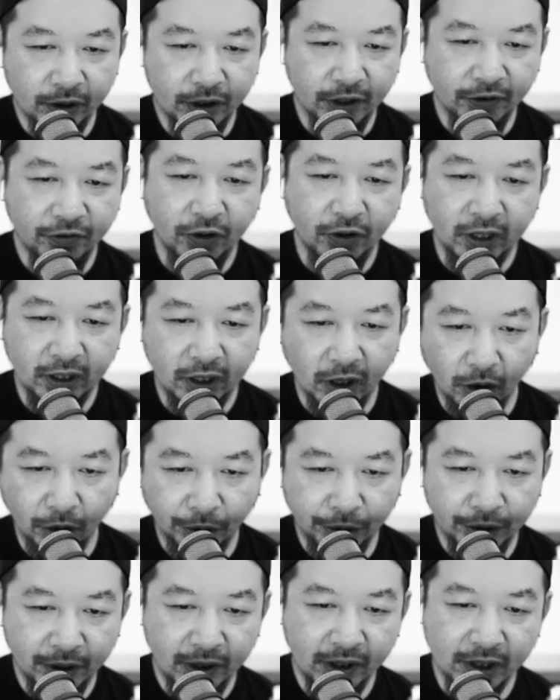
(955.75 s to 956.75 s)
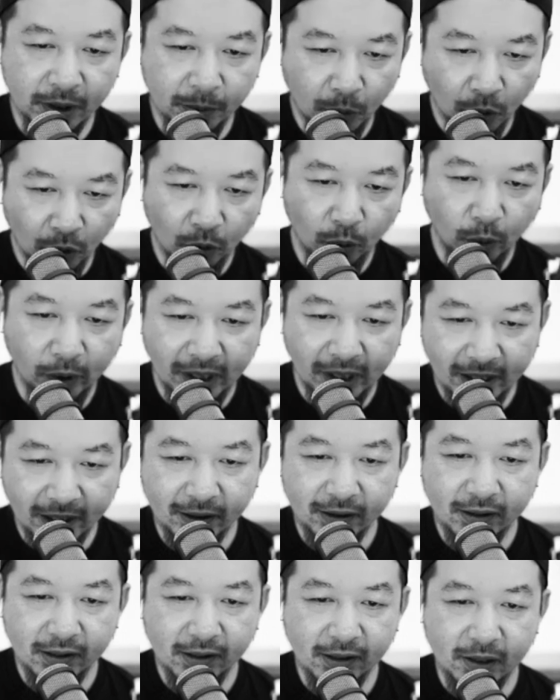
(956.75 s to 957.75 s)
Do you find the owners are more
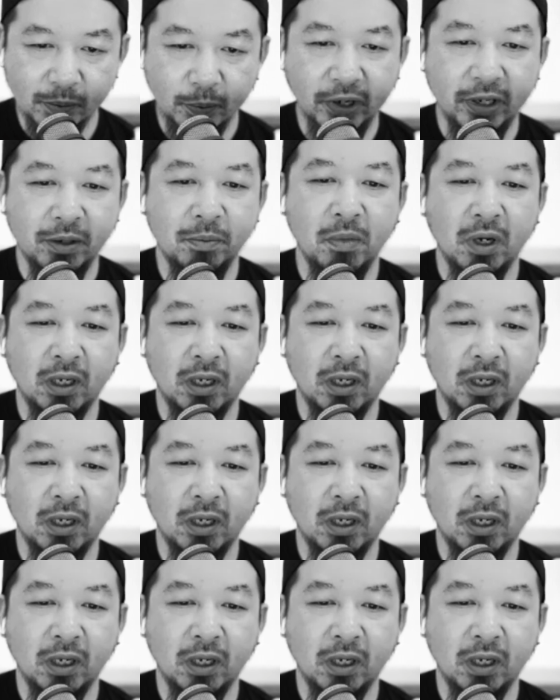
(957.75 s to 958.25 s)
willing to spend money?